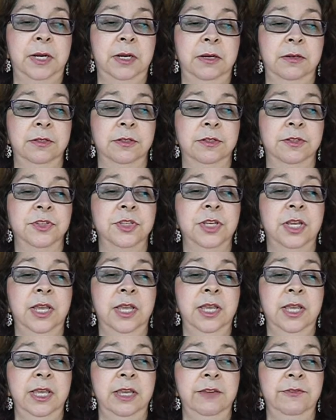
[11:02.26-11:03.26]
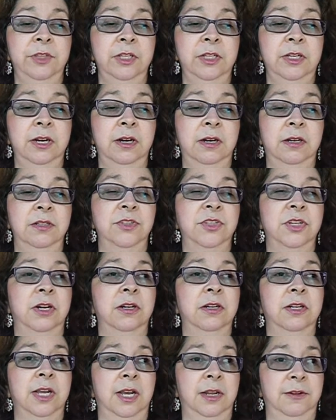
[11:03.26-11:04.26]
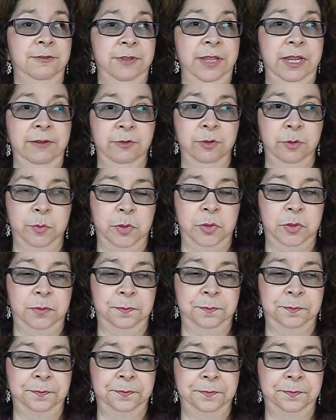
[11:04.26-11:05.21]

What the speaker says: partners if the cards are not favorable.